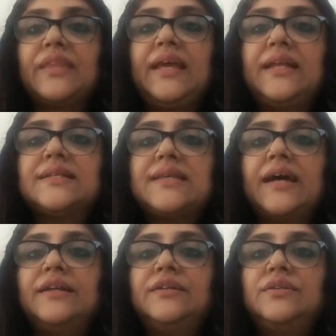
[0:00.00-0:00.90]
he
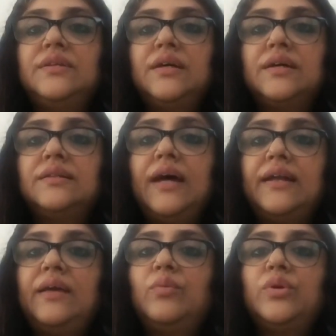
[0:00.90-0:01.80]
decided that
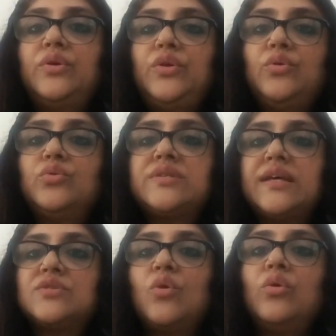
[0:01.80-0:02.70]
he would use
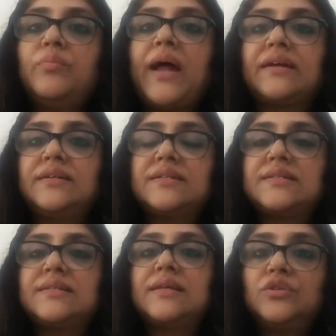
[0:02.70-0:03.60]
his own
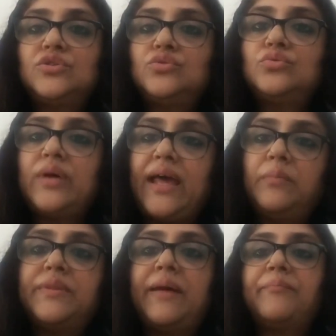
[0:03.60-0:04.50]
practice to
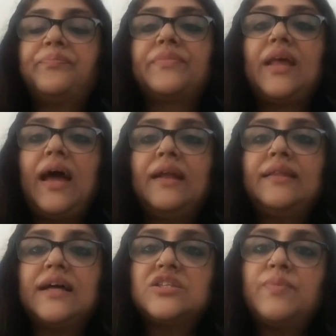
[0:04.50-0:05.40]
help them. And
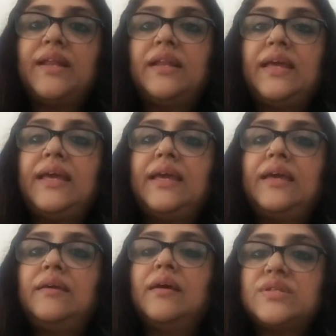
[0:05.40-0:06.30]
that's when
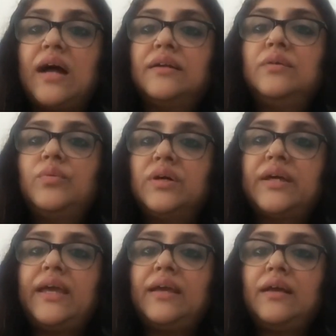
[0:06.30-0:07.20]
he started
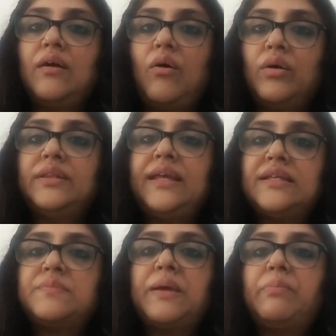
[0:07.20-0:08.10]
working on
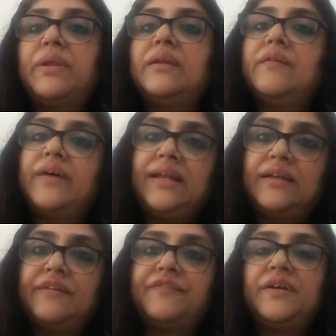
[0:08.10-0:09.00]
these people in a very
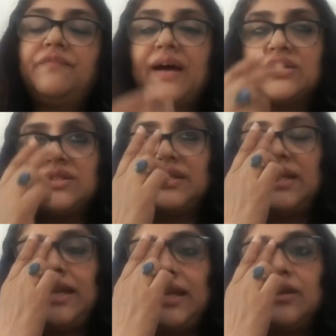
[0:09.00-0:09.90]
different
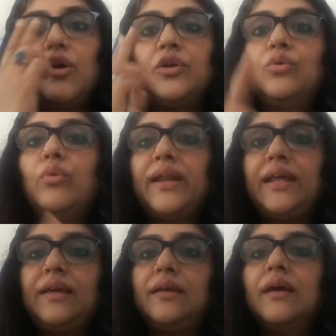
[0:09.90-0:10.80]
fashion. He did not do
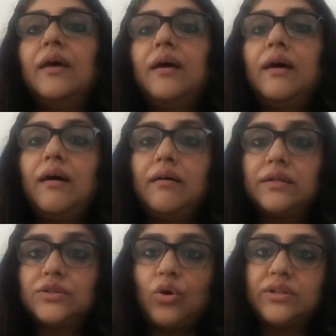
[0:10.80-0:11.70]
any
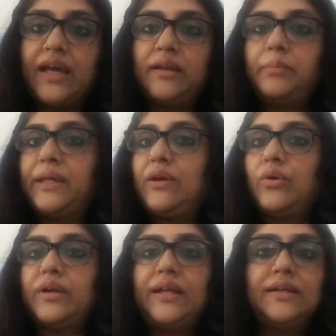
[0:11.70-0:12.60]
talk therapy,
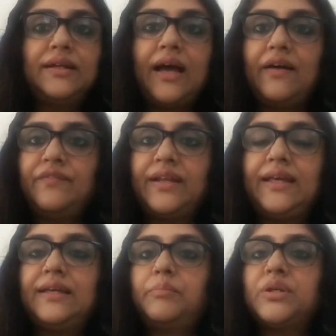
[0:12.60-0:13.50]
or he didn't have
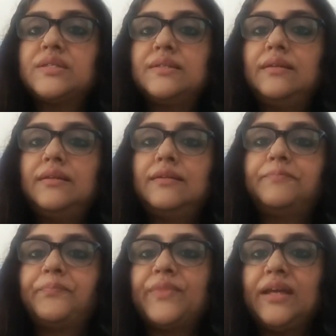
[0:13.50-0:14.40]
any personal
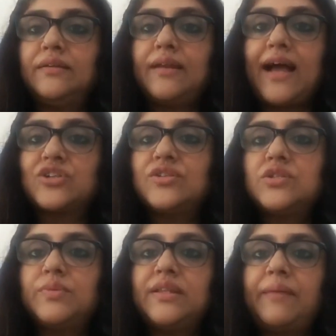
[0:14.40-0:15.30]

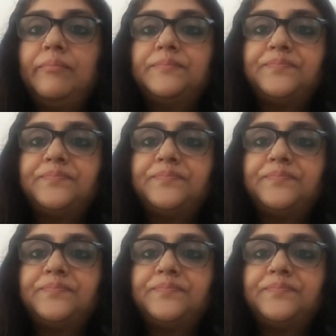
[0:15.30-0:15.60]
interactions with them.